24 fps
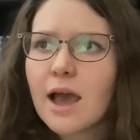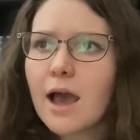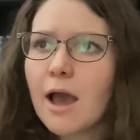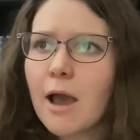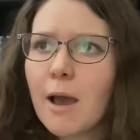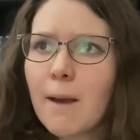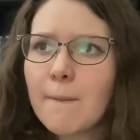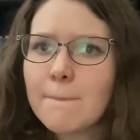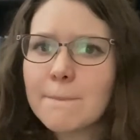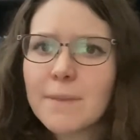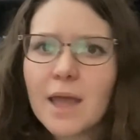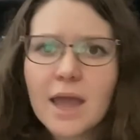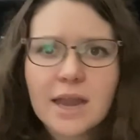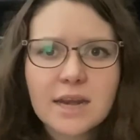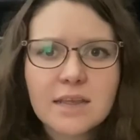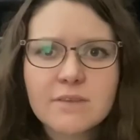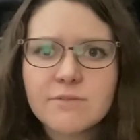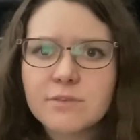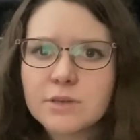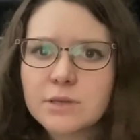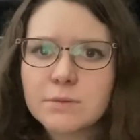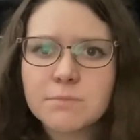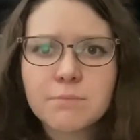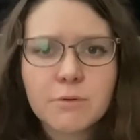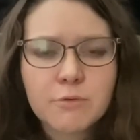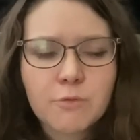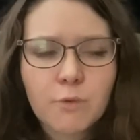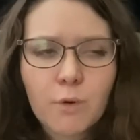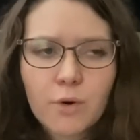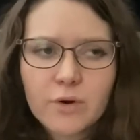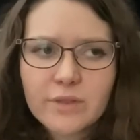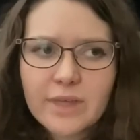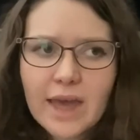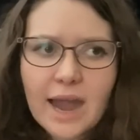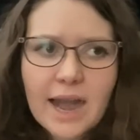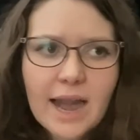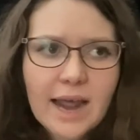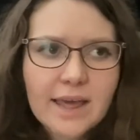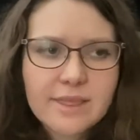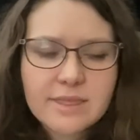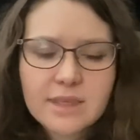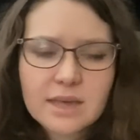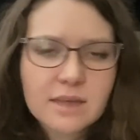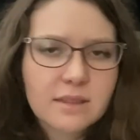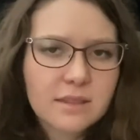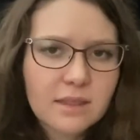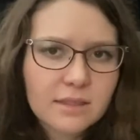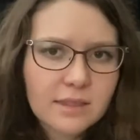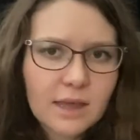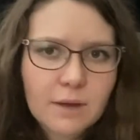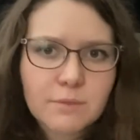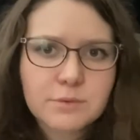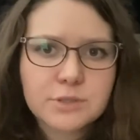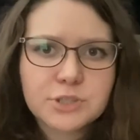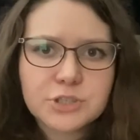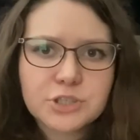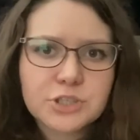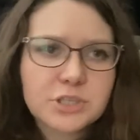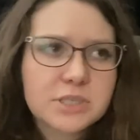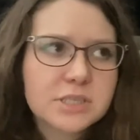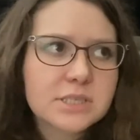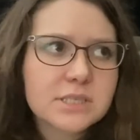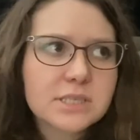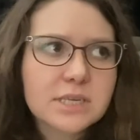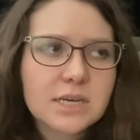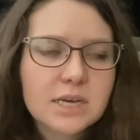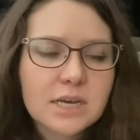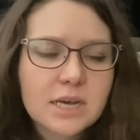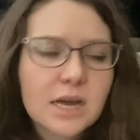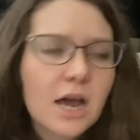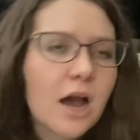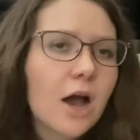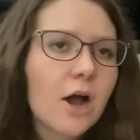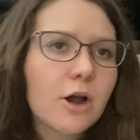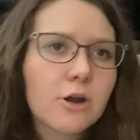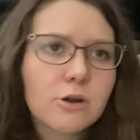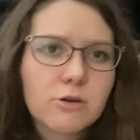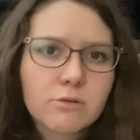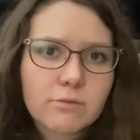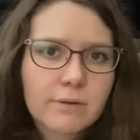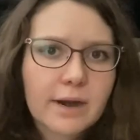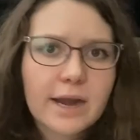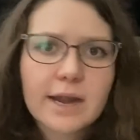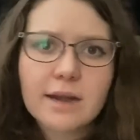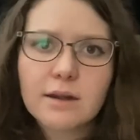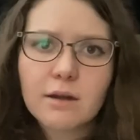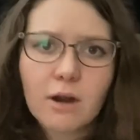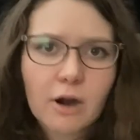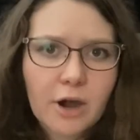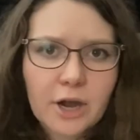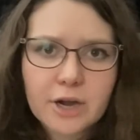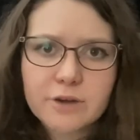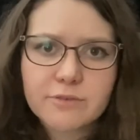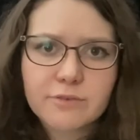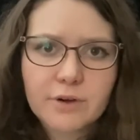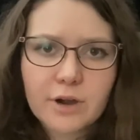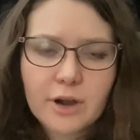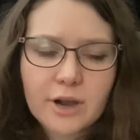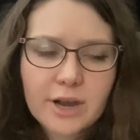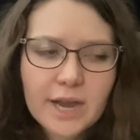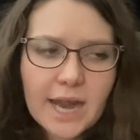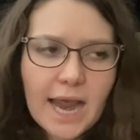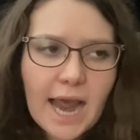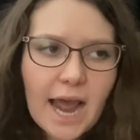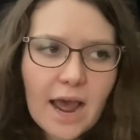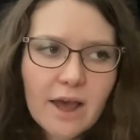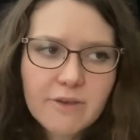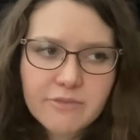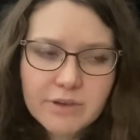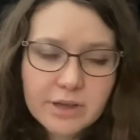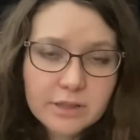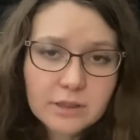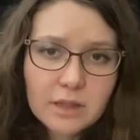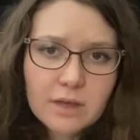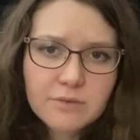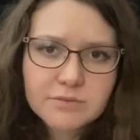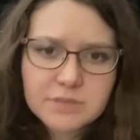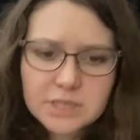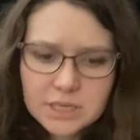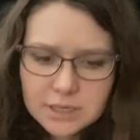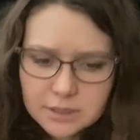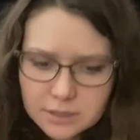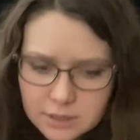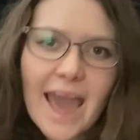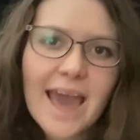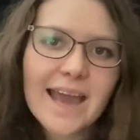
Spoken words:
And even before that, I think that was just a great arc for her to have. I loved it.